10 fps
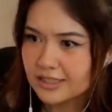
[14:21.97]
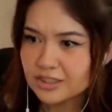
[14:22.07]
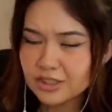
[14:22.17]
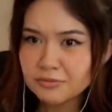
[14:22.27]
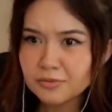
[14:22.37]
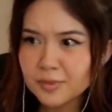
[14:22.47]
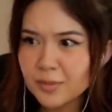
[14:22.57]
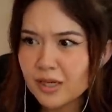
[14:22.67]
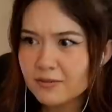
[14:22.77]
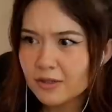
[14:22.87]
she rip
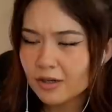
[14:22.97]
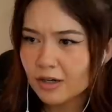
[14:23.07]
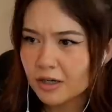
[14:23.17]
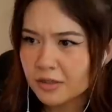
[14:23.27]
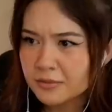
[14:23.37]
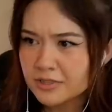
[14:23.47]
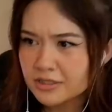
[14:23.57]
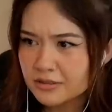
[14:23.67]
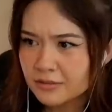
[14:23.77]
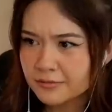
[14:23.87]
off her
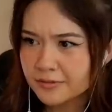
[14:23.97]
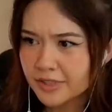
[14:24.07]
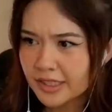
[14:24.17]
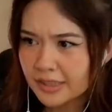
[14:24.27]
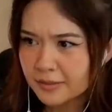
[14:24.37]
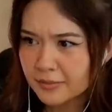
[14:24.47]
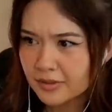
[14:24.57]
arms for him?